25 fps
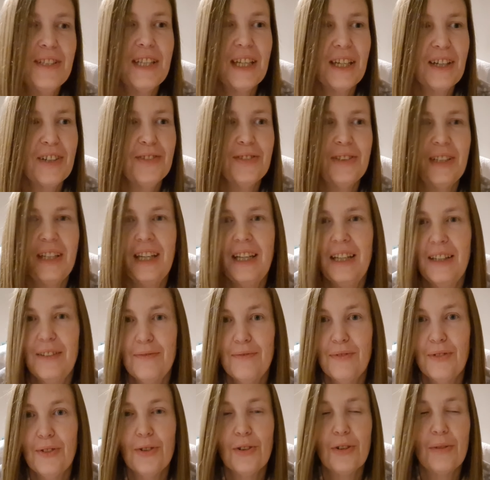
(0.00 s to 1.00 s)
single day in
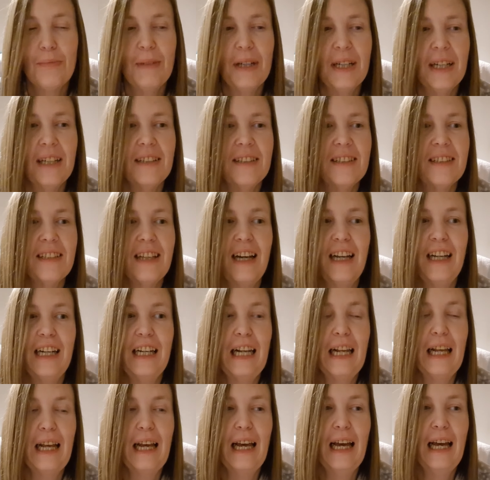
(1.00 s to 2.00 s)
Vlogmas
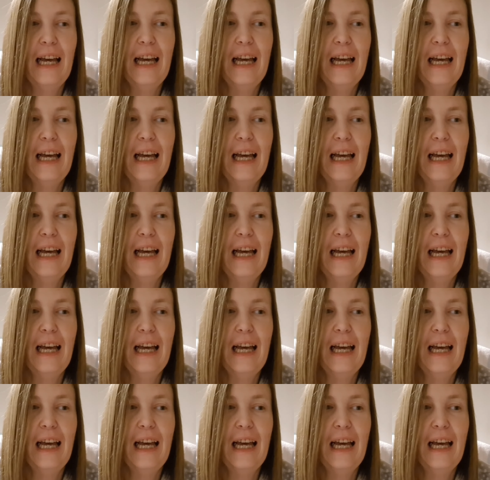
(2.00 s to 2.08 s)
and